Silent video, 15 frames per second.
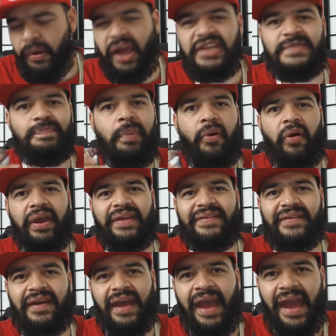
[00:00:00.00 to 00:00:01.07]
Price
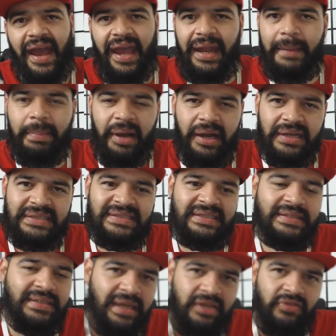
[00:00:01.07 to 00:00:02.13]
point,
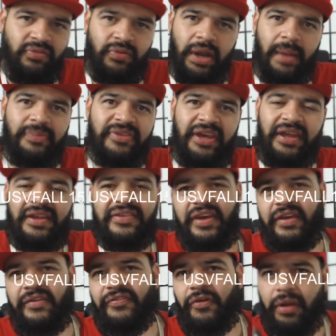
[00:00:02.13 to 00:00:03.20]
$80 is what I'm seeing
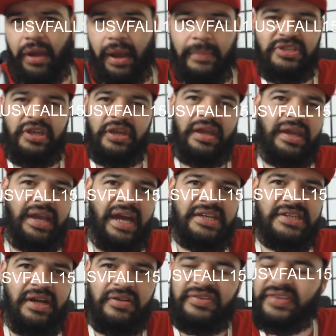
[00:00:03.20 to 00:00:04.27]
this thing for. I'm sure you can
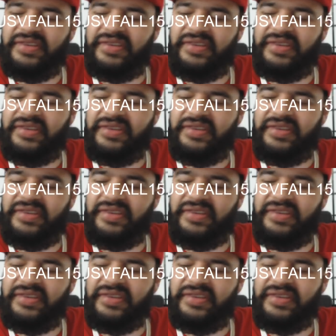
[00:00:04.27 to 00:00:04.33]
catch it